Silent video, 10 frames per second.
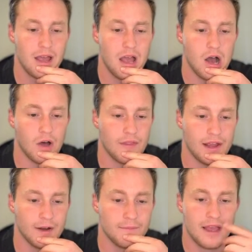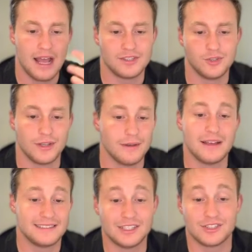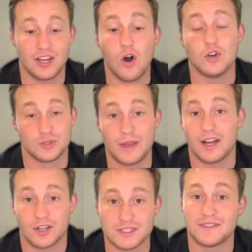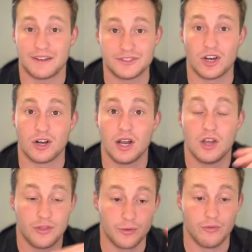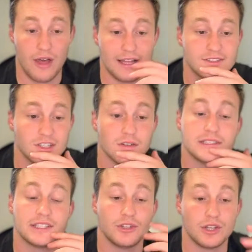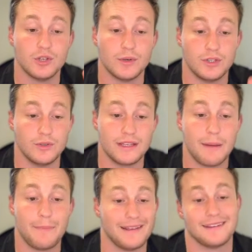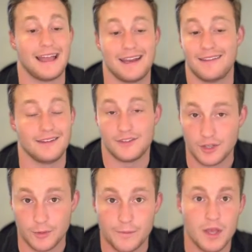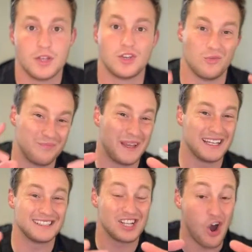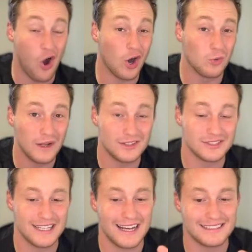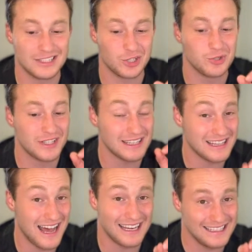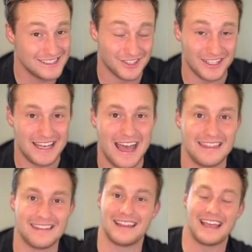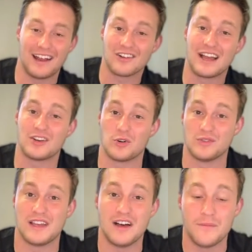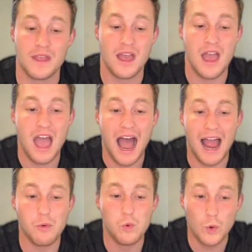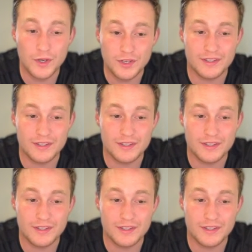on there, and so you can essentially also get Hertz 5-star through that service, and you can get basically any of these too. So because car rental statuses are usually a lot easier to get than like airline or hotel, I wouldn't